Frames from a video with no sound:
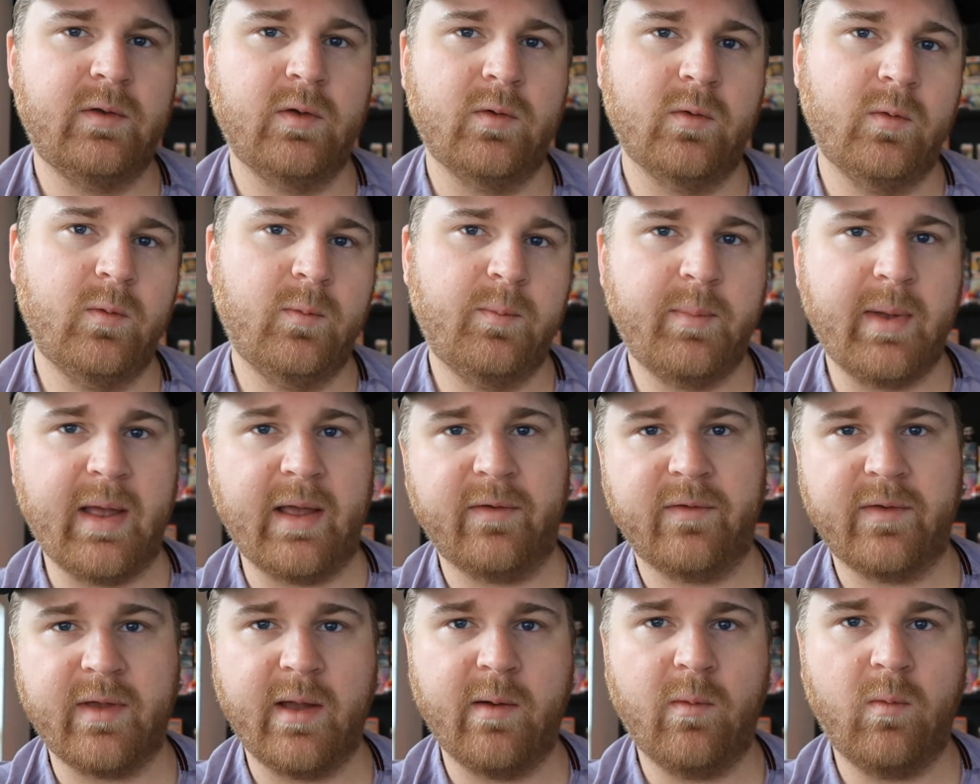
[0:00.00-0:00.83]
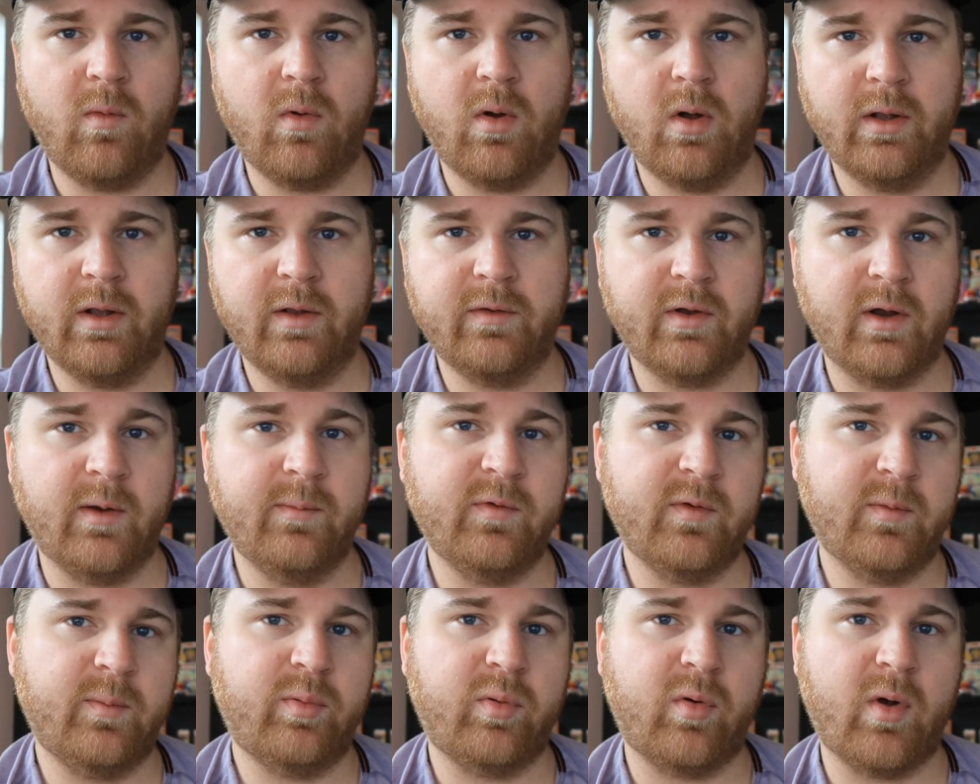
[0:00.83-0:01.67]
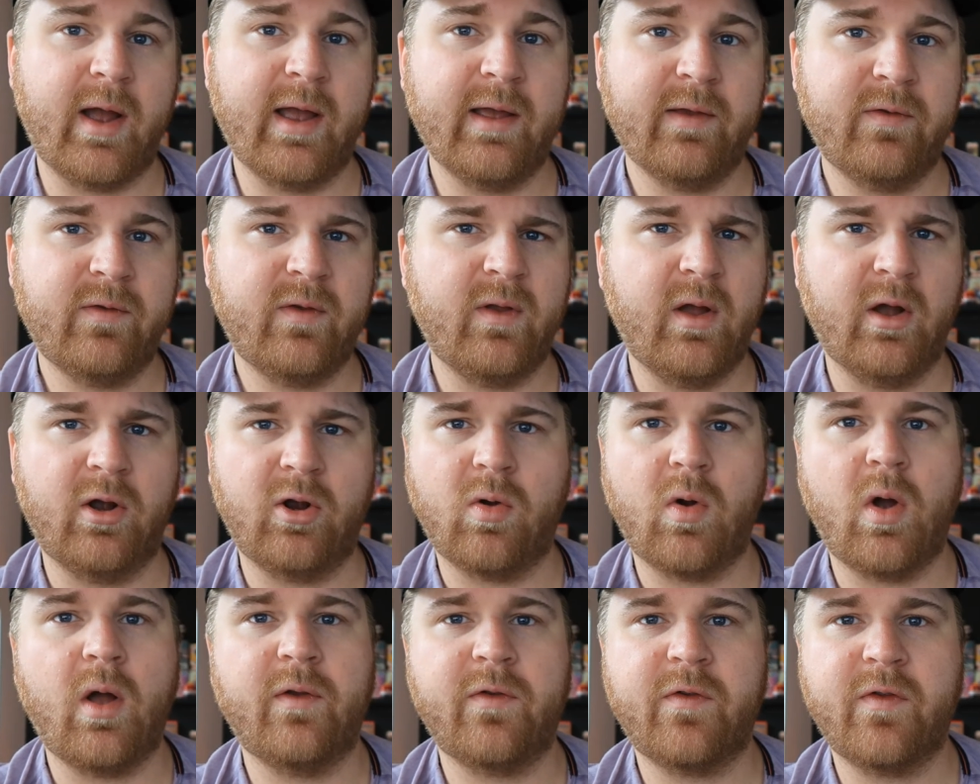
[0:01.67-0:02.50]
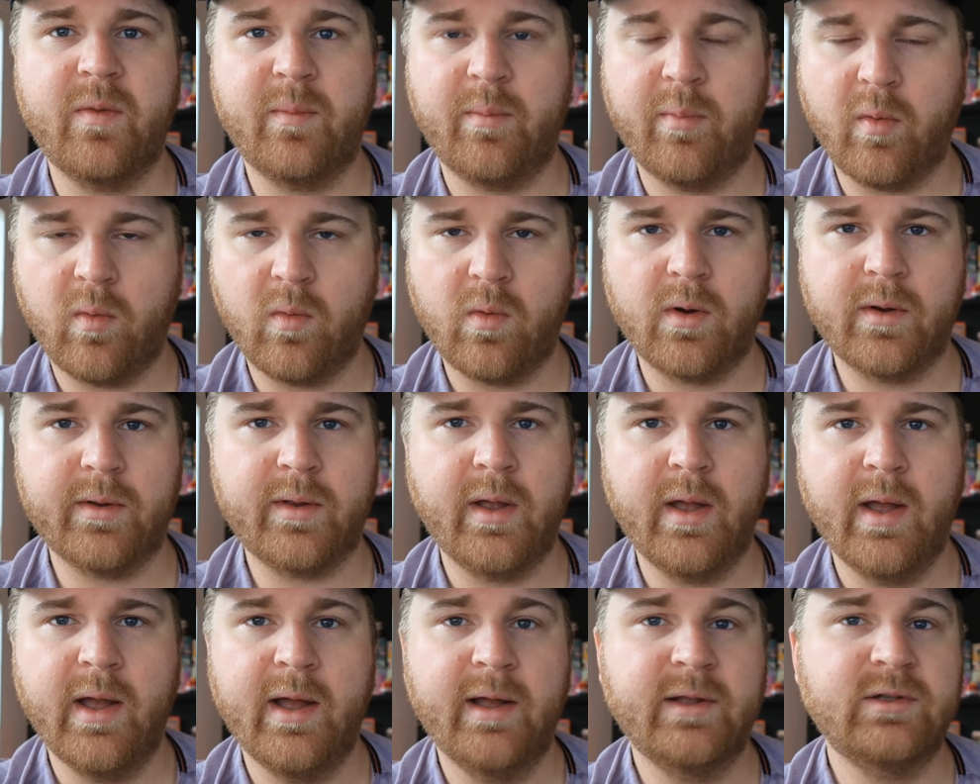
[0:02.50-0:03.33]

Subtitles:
to base set 1 in terms of price across the board.